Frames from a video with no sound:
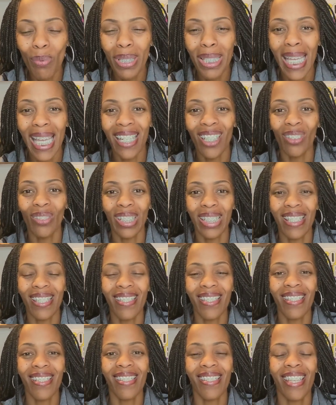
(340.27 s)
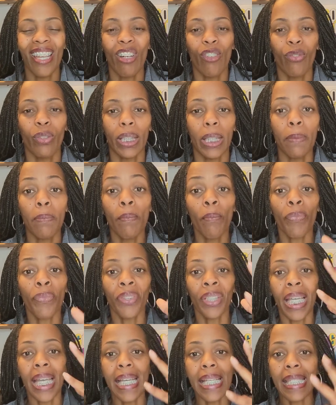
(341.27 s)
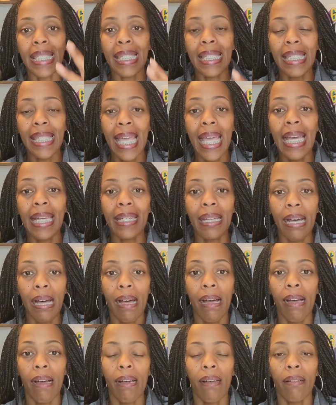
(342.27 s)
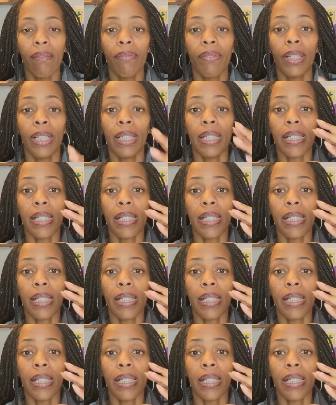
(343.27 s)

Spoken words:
Potato, listen to this carefully, instead of